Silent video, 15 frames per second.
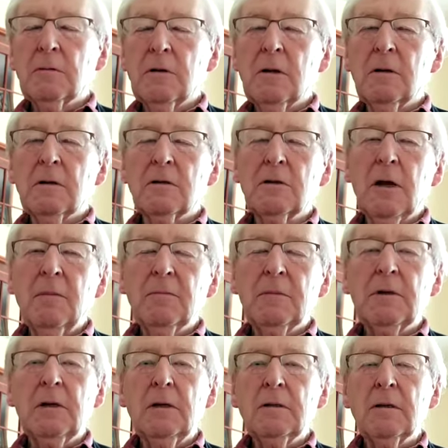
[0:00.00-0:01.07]
It was in the
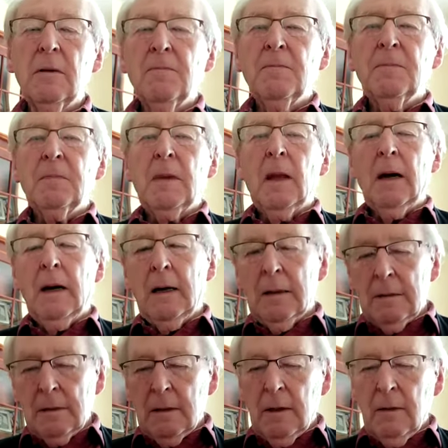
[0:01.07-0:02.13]
70s,
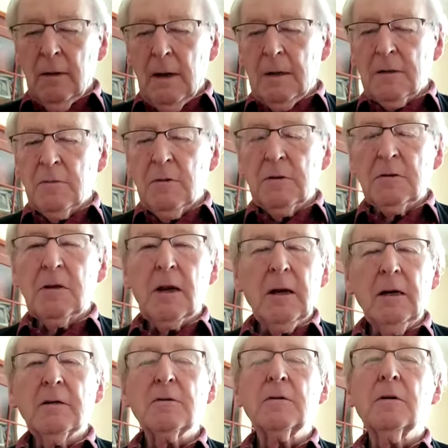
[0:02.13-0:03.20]
and as was the
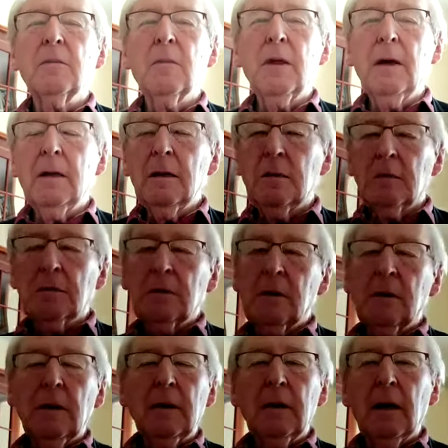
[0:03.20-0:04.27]
custom then, it was
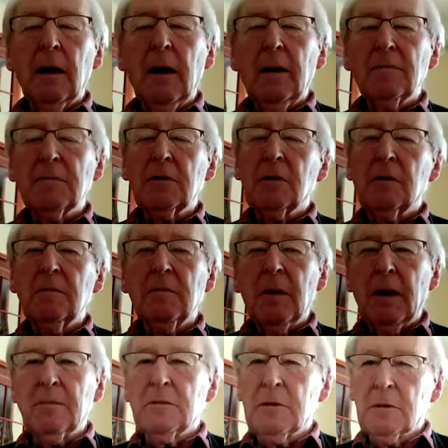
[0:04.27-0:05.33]
at Little Hampton
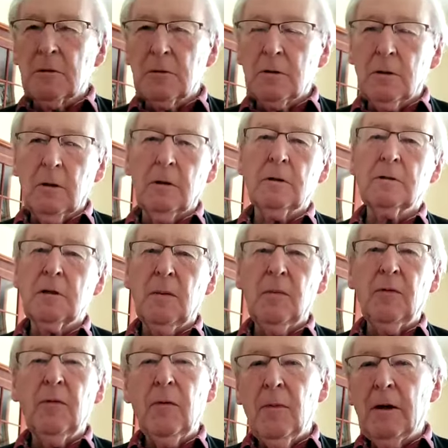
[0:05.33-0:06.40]
Baptist Church. Some
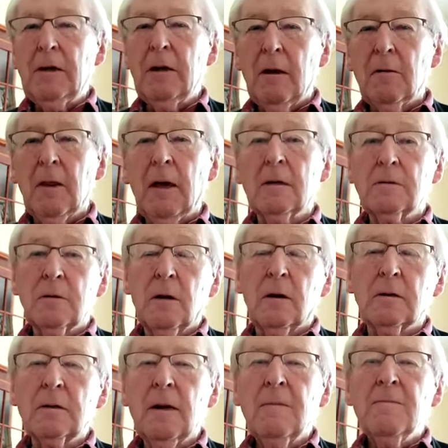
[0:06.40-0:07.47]
of you may know that
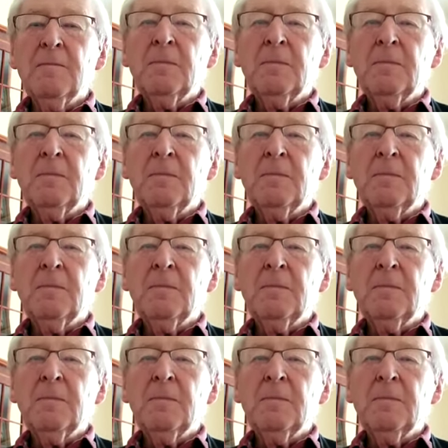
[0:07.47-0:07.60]
church.